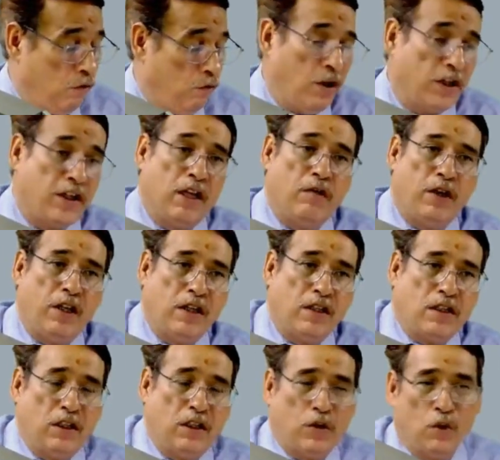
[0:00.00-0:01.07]
Whatever
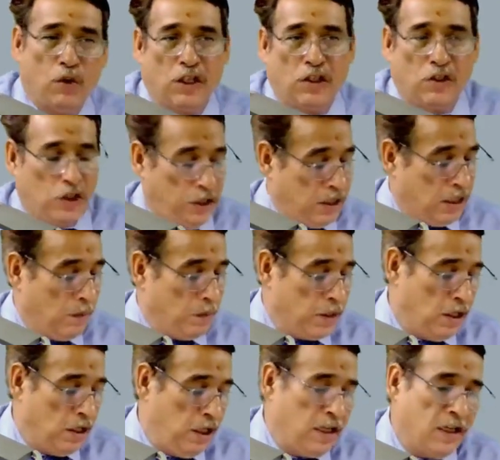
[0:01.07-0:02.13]
is the total share
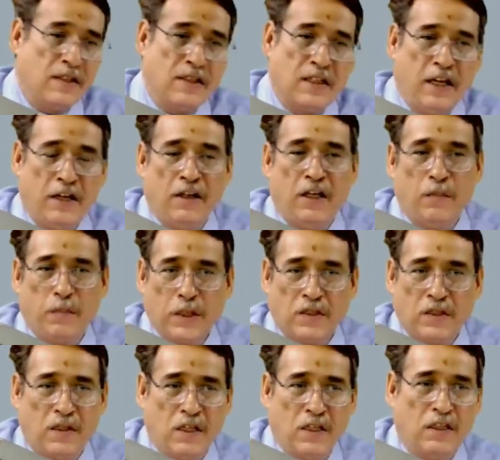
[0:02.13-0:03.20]
capital, let us say
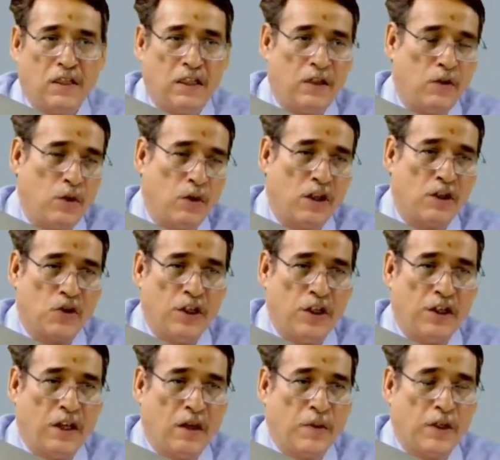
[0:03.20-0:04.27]
100% is their total share
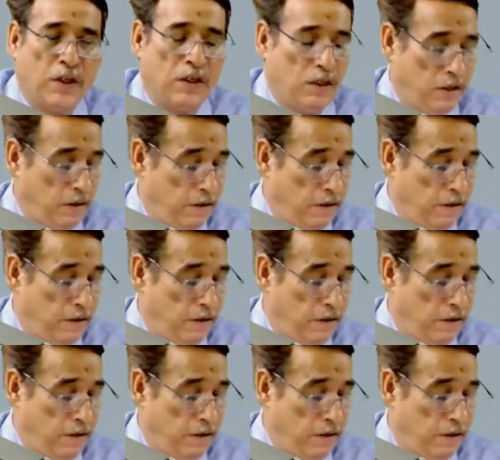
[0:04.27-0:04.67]
capital,